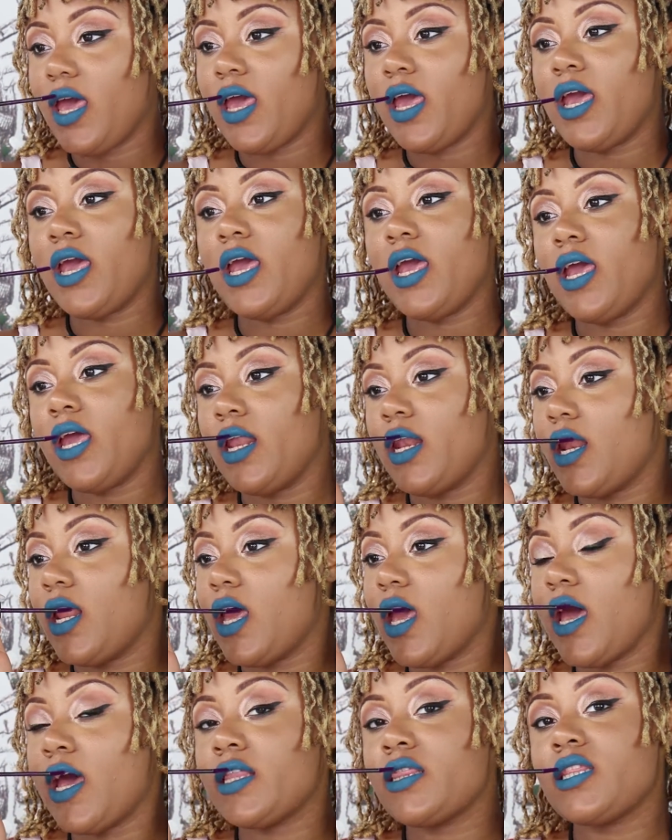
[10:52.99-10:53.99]
and
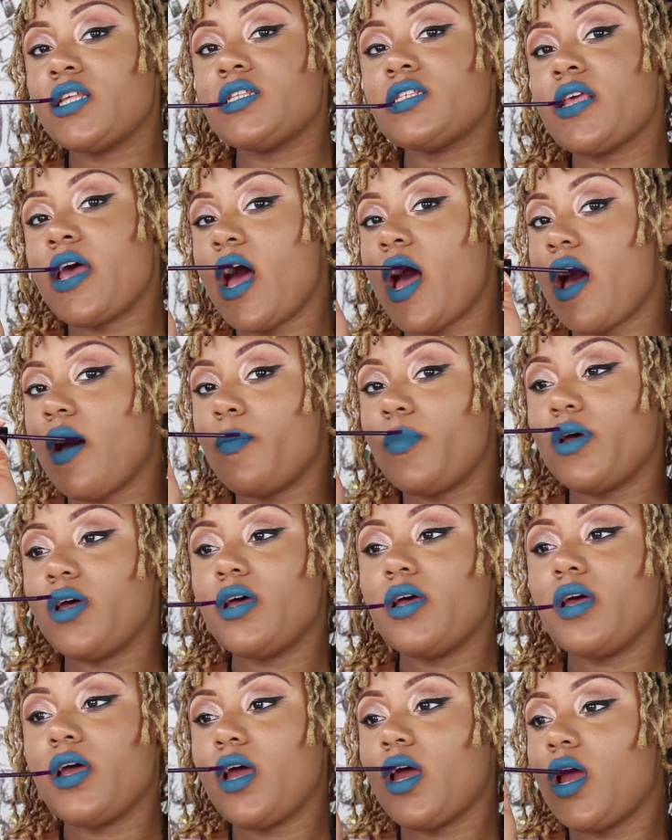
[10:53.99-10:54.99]
at the top
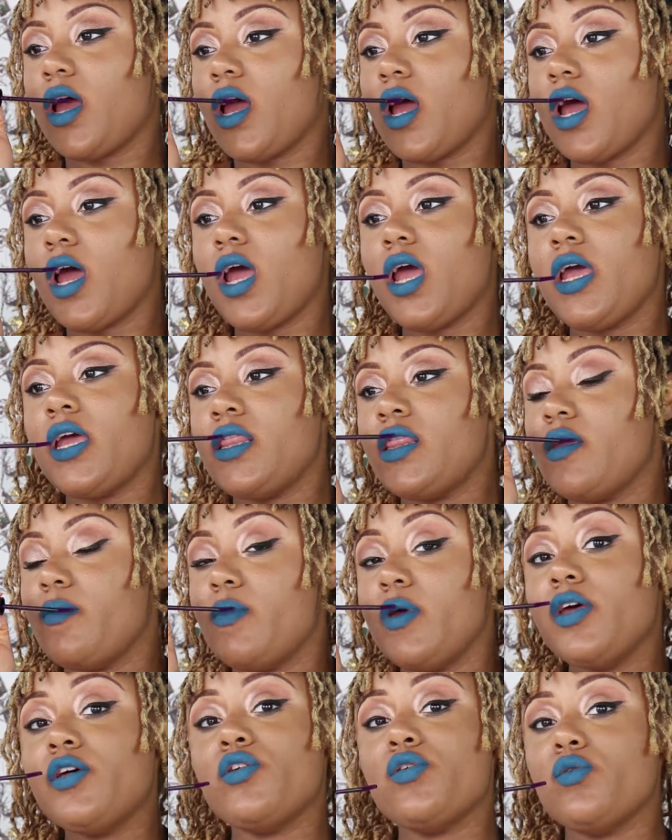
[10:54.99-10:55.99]
in the
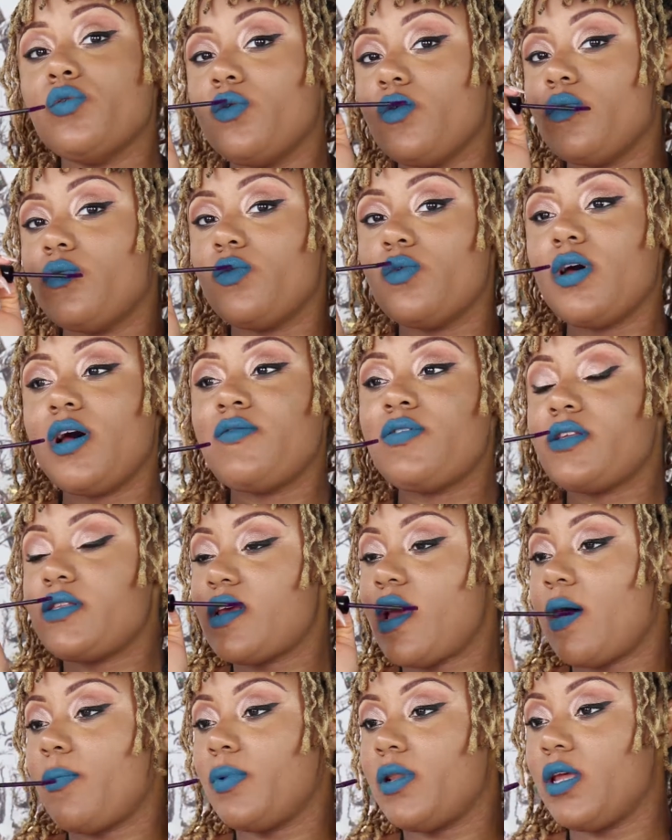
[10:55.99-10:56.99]
middle of the
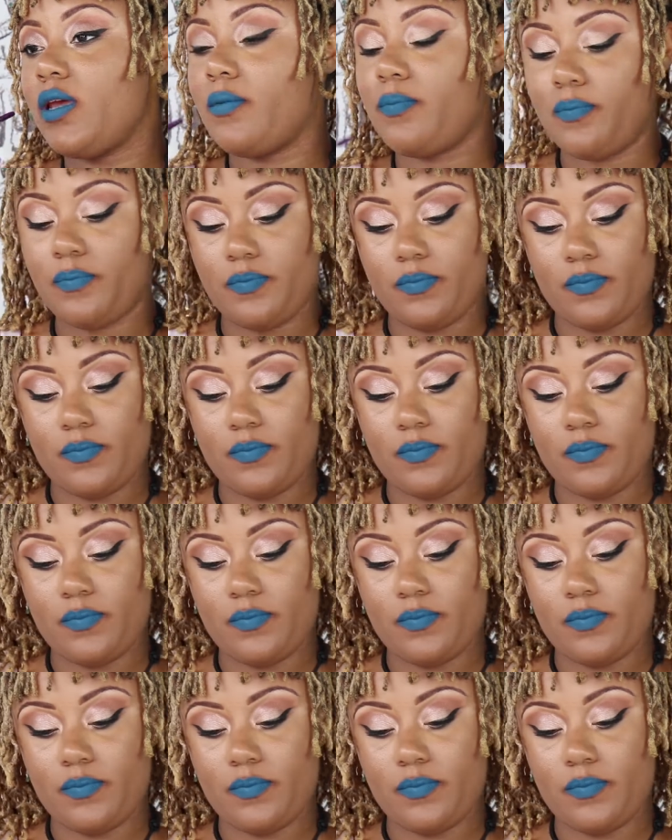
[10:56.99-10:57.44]
top lip.